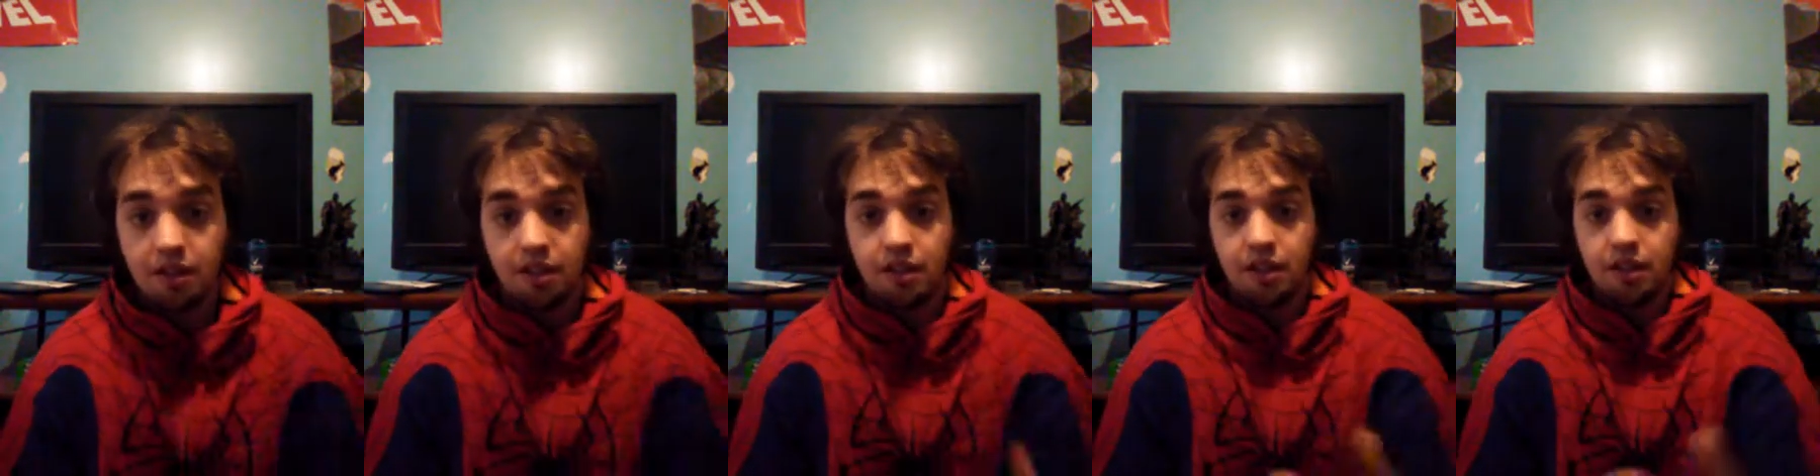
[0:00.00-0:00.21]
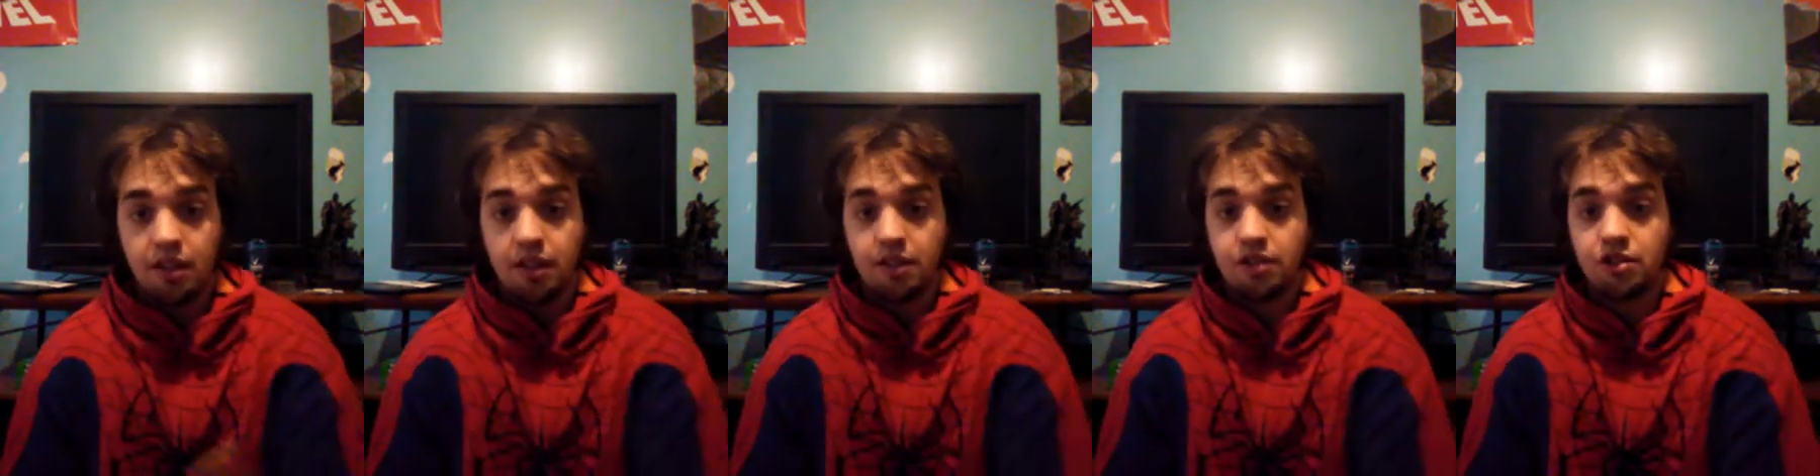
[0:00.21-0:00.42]

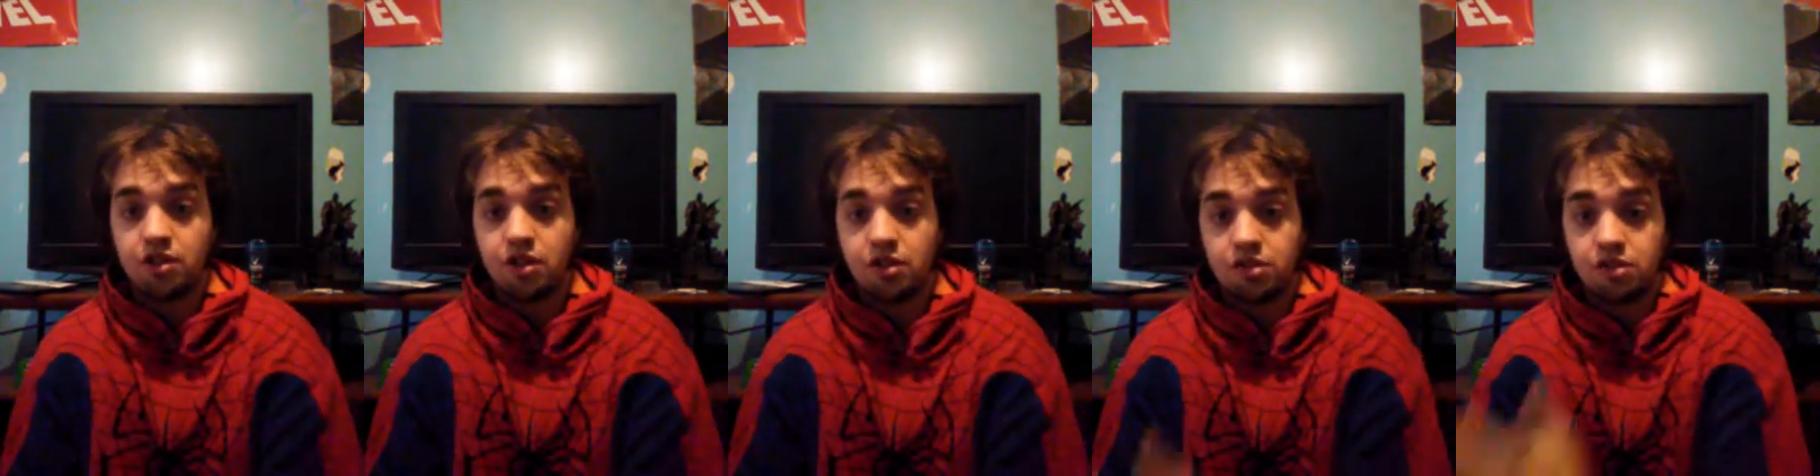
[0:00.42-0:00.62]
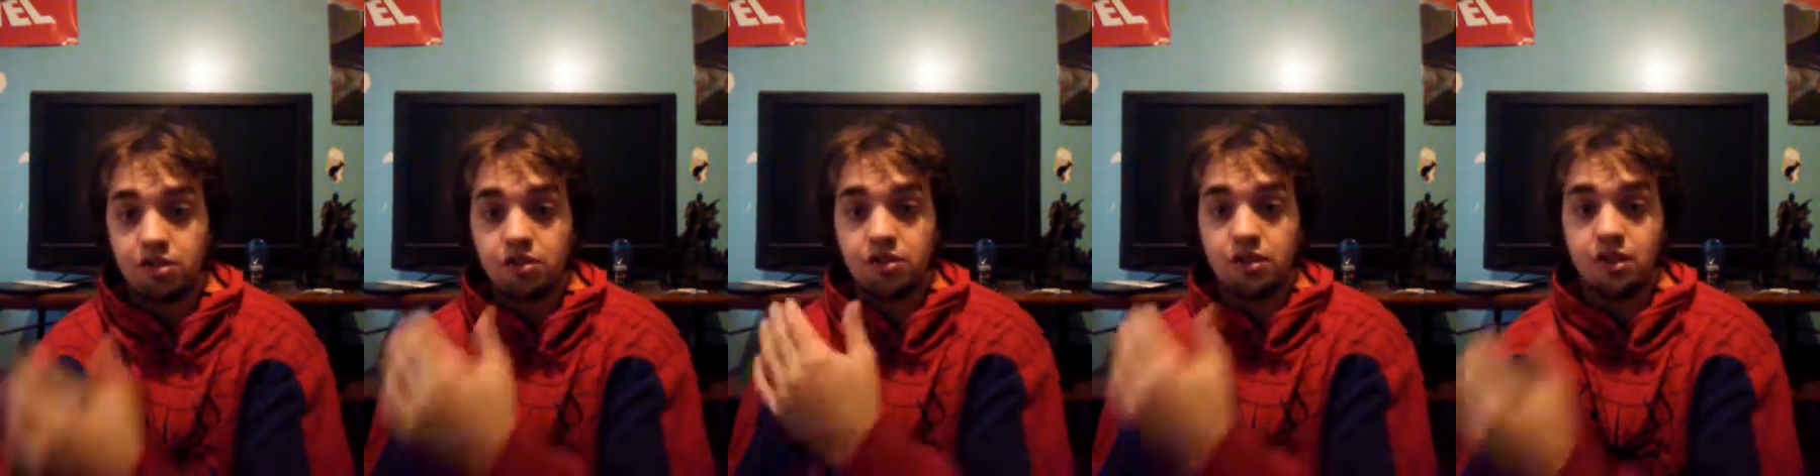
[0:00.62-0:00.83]
he's
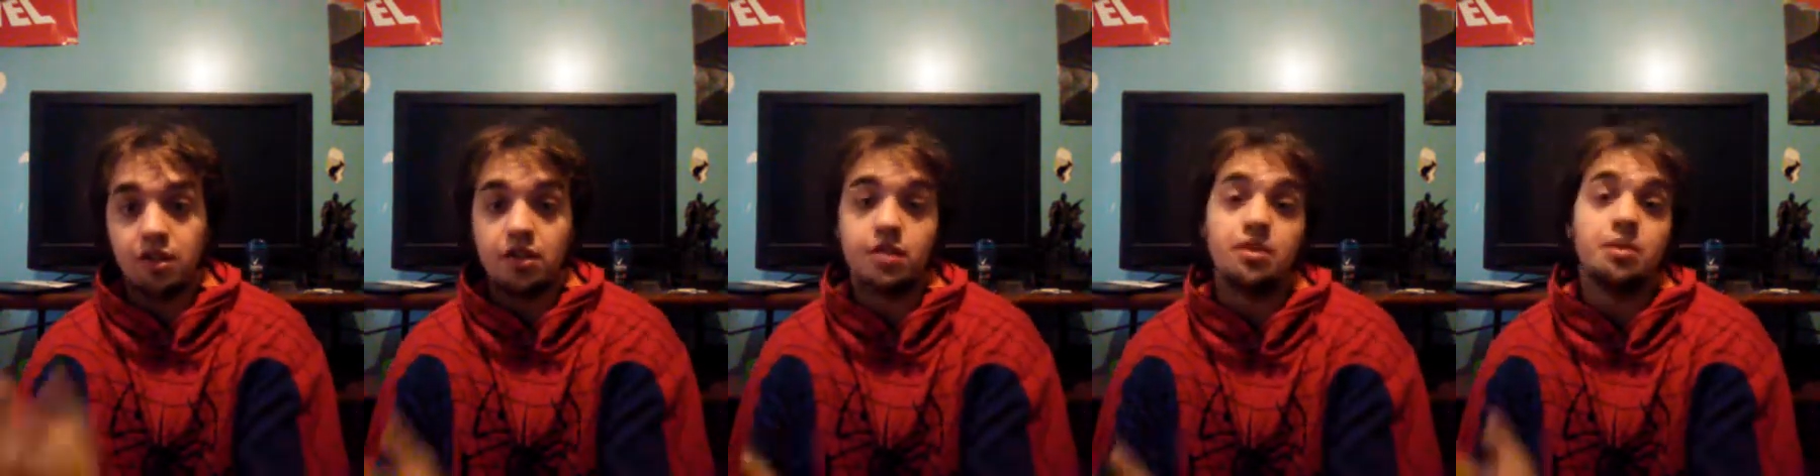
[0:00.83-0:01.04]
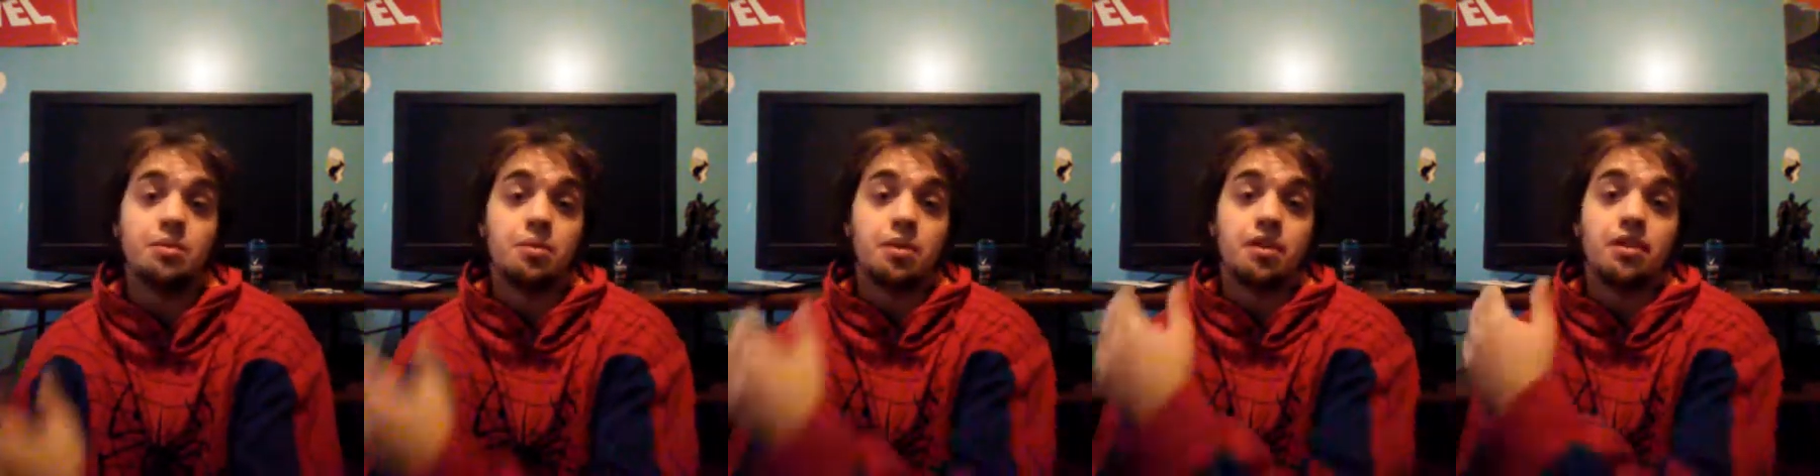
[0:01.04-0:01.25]
also
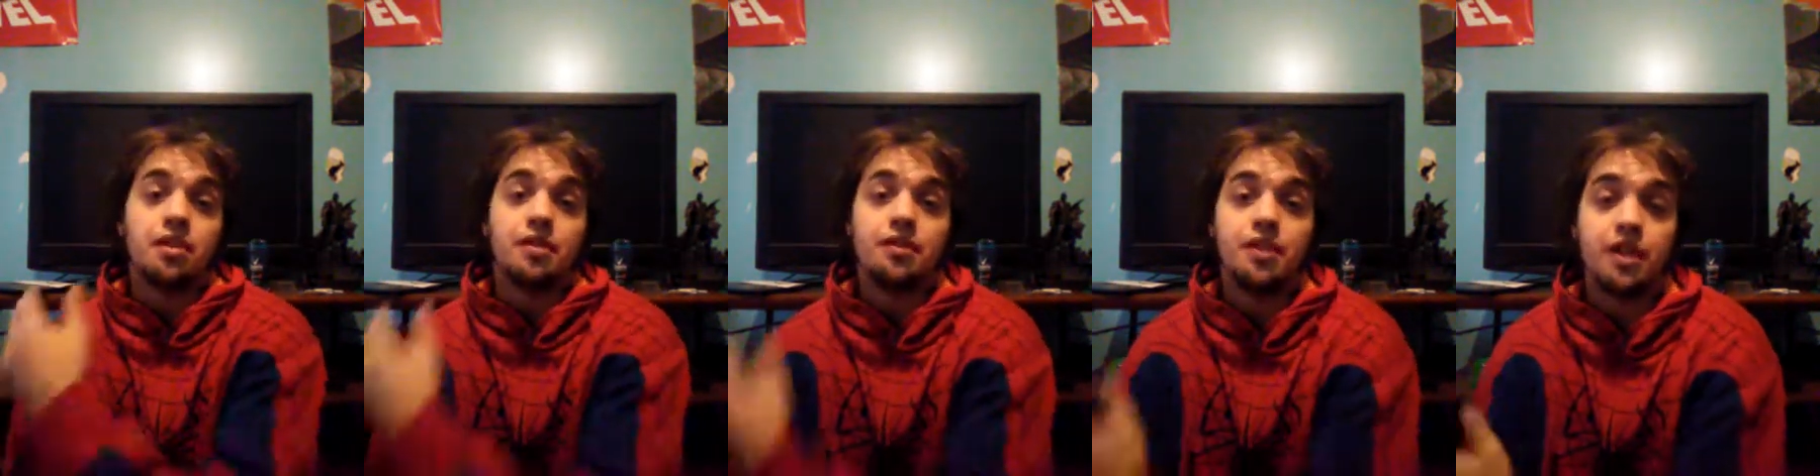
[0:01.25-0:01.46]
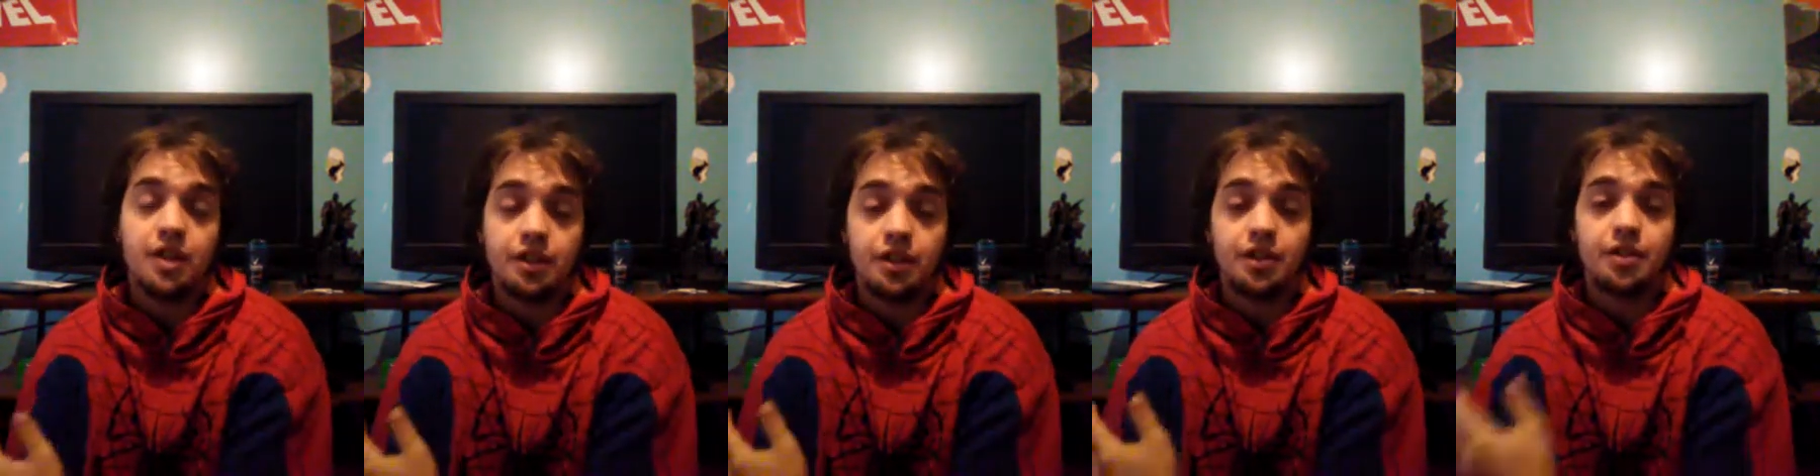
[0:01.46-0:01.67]
dealing with the
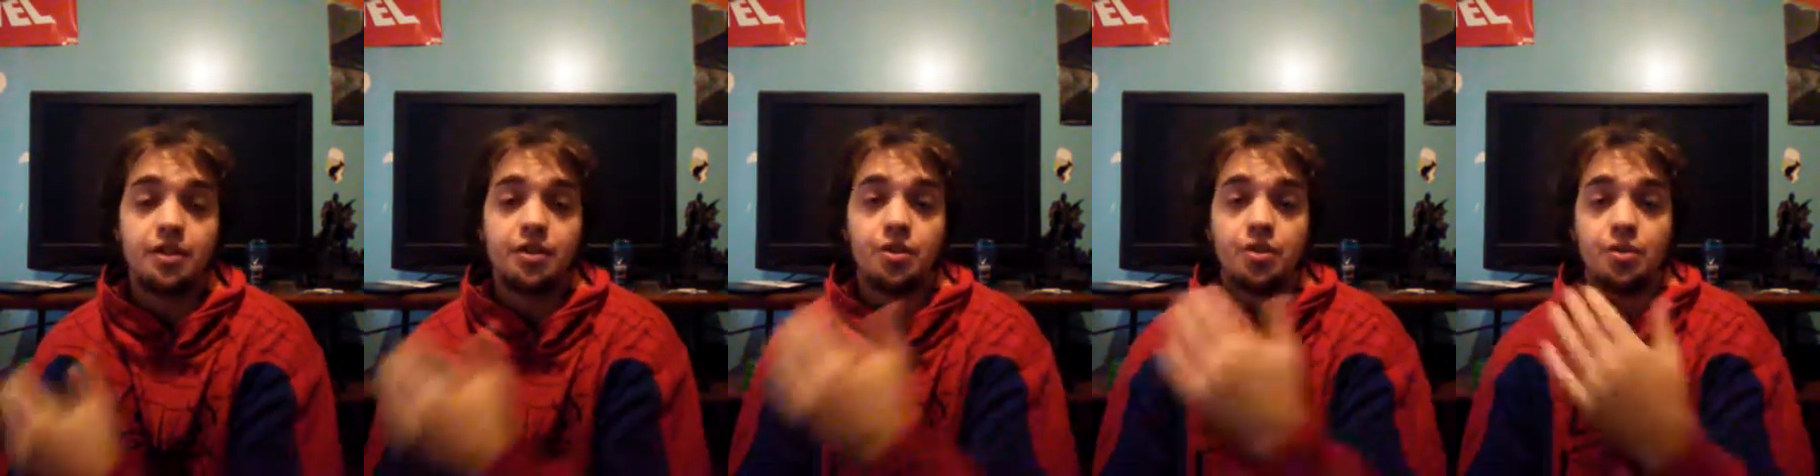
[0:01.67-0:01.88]
villain.